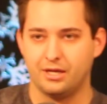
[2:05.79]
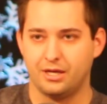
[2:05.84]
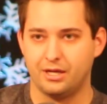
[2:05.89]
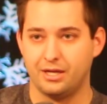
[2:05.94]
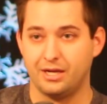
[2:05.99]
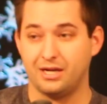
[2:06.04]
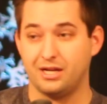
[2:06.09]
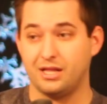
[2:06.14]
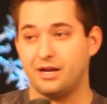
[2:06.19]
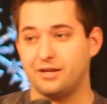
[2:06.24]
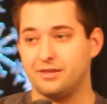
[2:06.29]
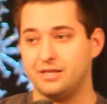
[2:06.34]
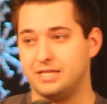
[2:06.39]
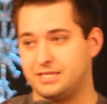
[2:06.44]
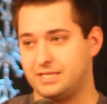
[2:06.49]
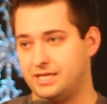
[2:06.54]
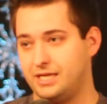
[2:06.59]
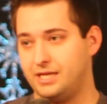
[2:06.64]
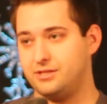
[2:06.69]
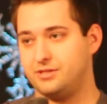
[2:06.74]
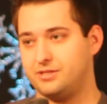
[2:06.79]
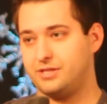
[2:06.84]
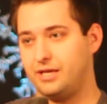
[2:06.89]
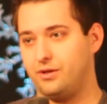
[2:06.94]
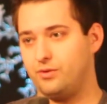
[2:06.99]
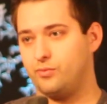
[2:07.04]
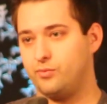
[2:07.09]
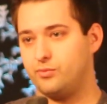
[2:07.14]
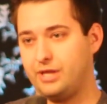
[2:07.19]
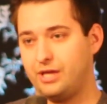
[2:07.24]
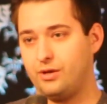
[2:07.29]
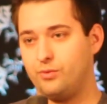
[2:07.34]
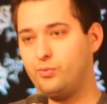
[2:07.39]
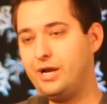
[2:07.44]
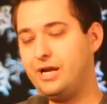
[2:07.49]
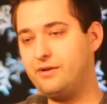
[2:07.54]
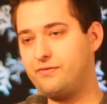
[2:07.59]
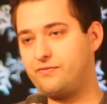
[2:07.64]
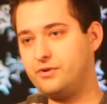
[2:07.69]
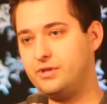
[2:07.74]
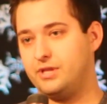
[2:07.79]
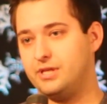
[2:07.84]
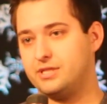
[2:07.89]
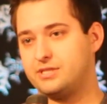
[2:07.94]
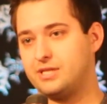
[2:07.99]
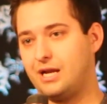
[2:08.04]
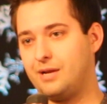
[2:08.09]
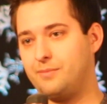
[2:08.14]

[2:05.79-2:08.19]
And a lot of these kids, they wait for this